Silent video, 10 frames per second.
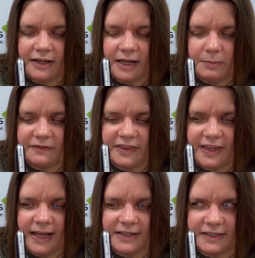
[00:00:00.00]
Above
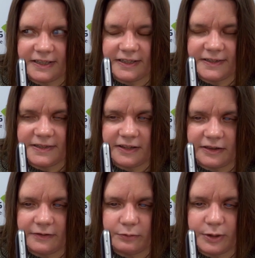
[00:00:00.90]
that is
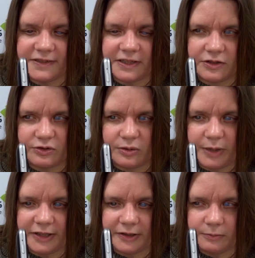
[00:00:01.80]
the voice control
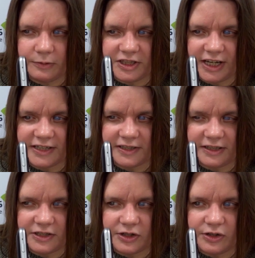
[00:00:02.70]
button, which actually
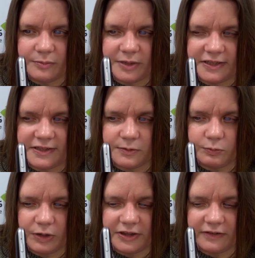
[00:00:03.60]
determines
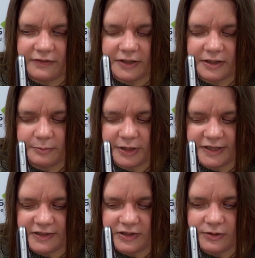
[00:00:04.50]
what the volume
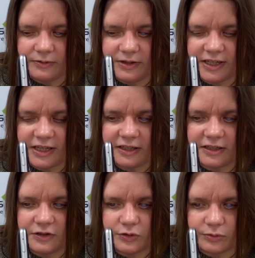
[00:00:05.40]
buttons do. They can
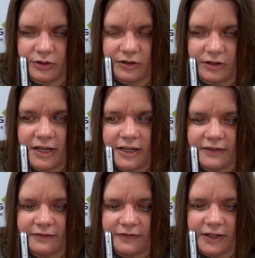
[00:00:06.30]
control
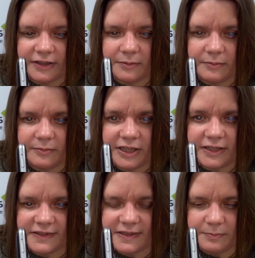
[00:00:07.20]
volume,
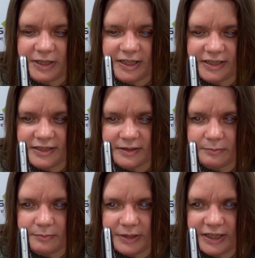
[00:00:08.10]
speed,
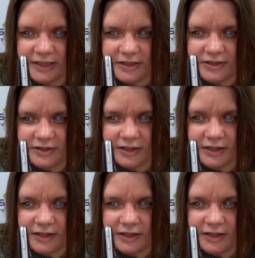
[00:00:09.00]
pitch.